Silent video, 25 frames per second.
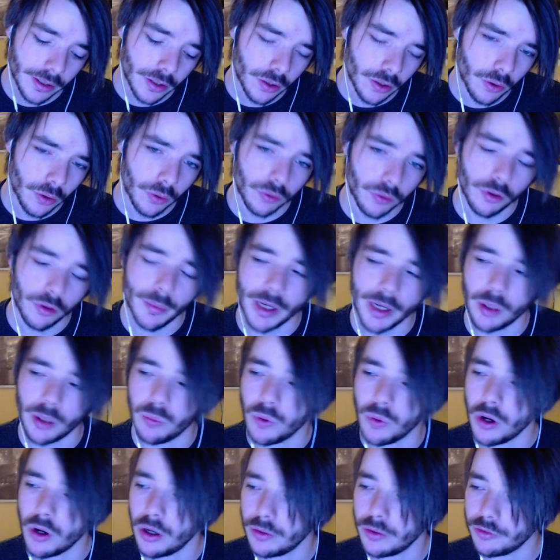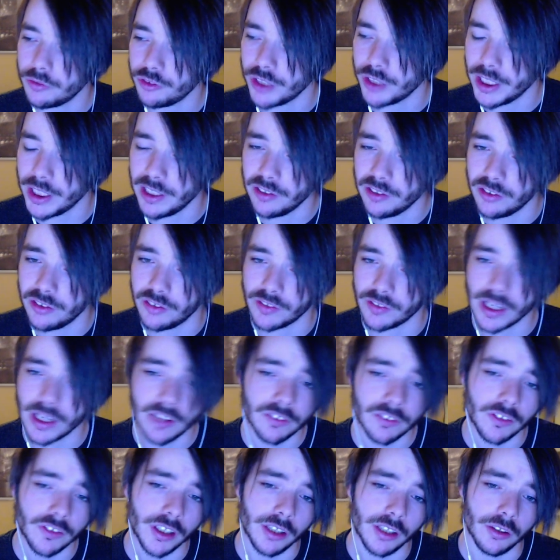no matter what changes our
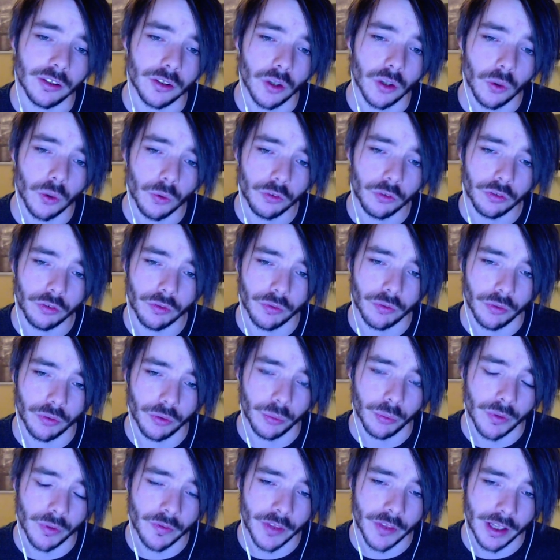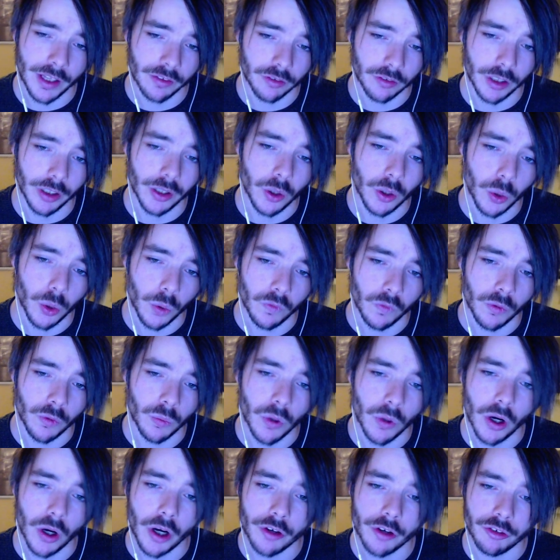scene goes through with things like
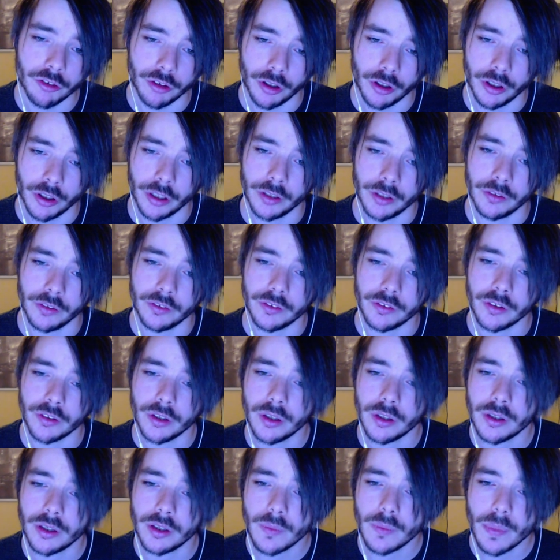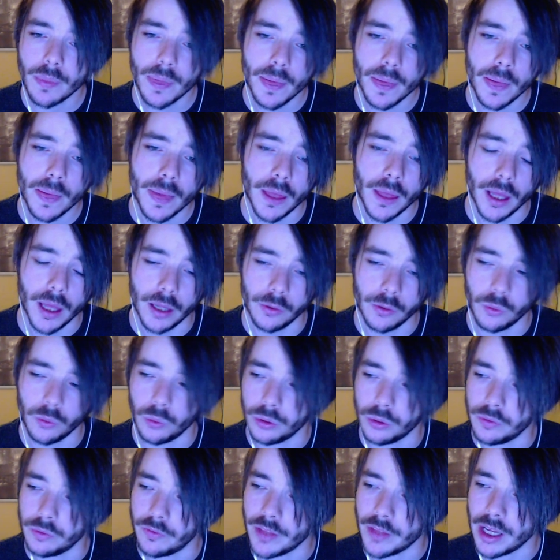Overwatch and
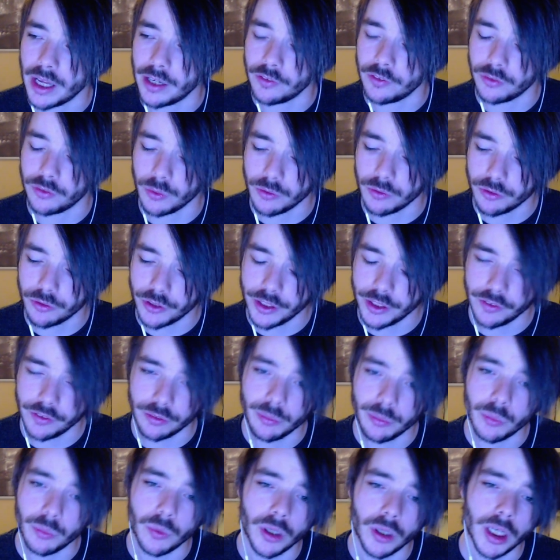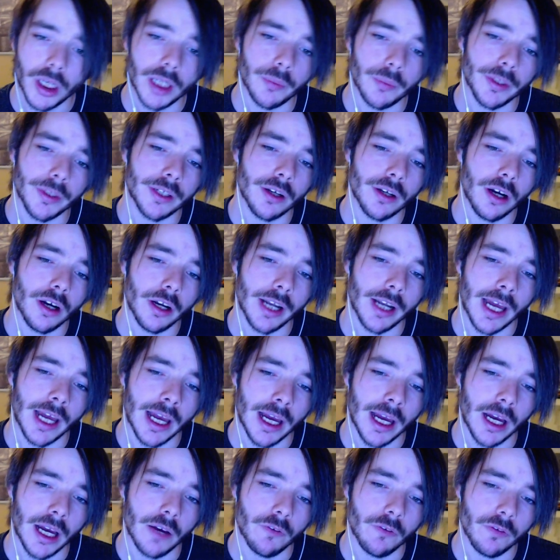all of that, there's no reason why we can't
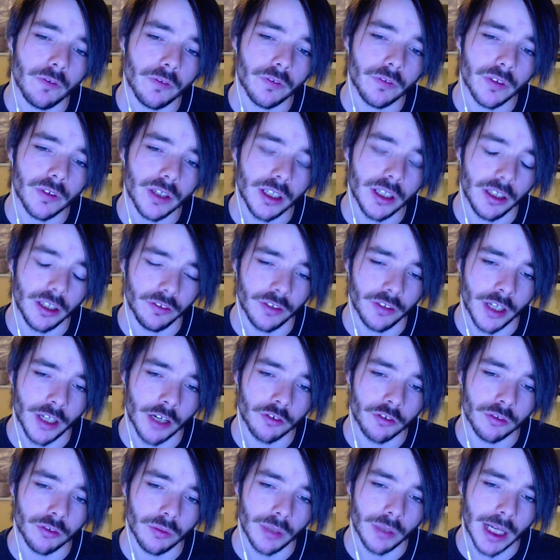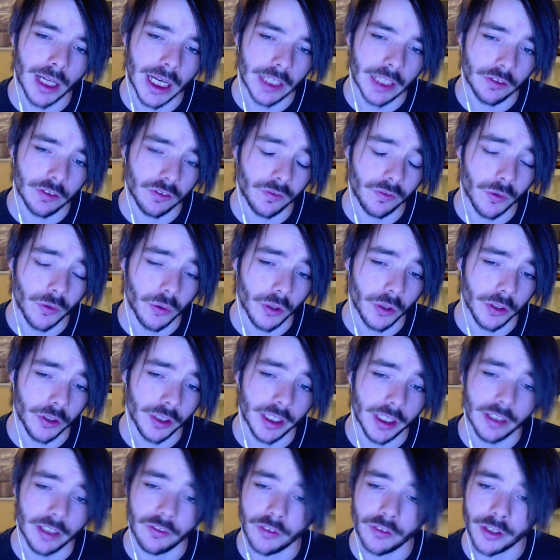have international LANs for
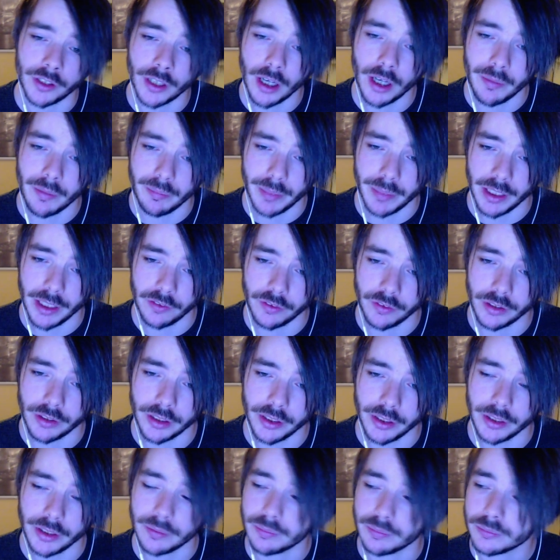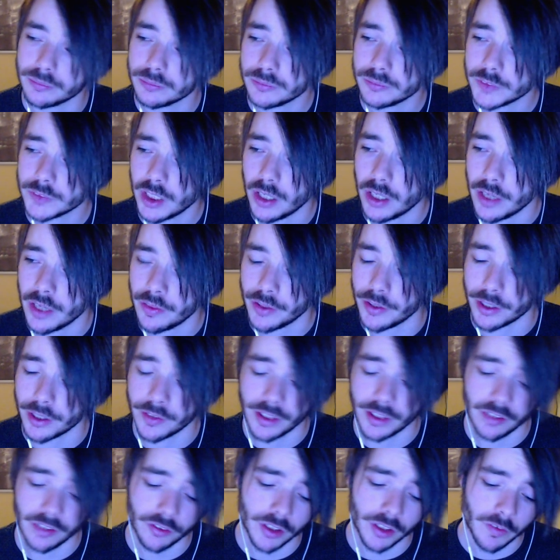years to come, basically. I think
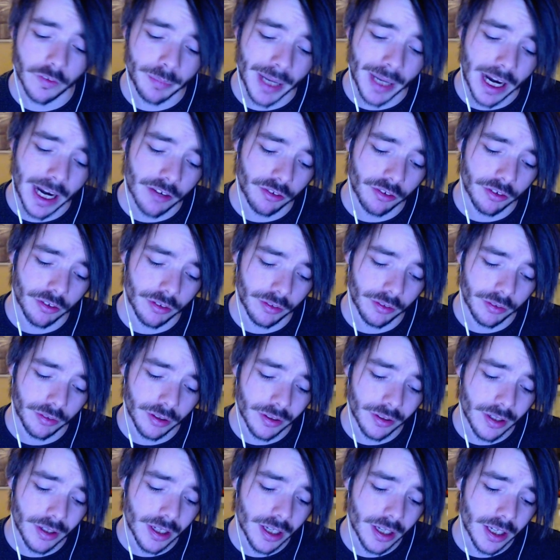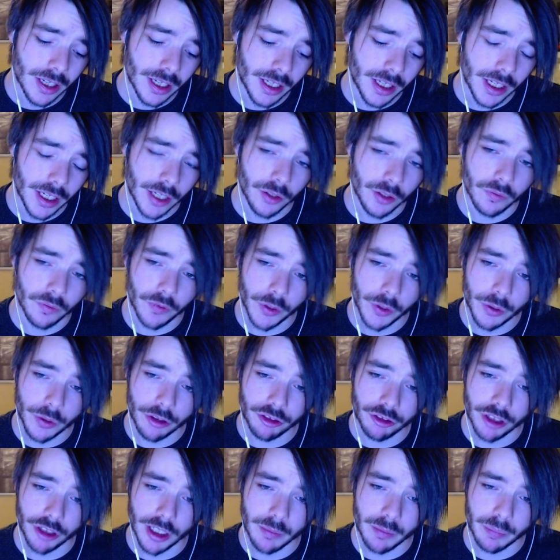there's enough passion in the
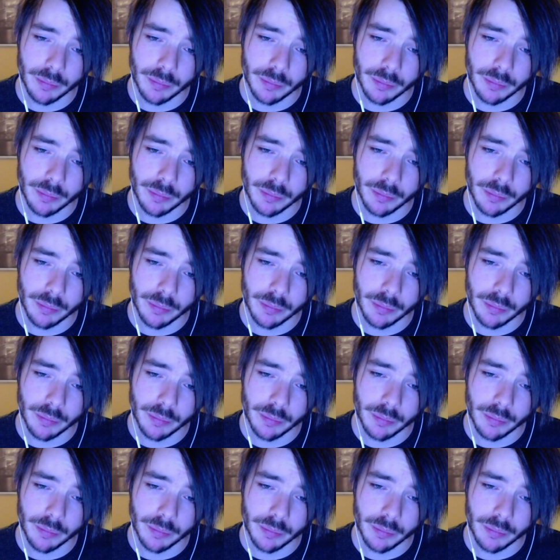viewership.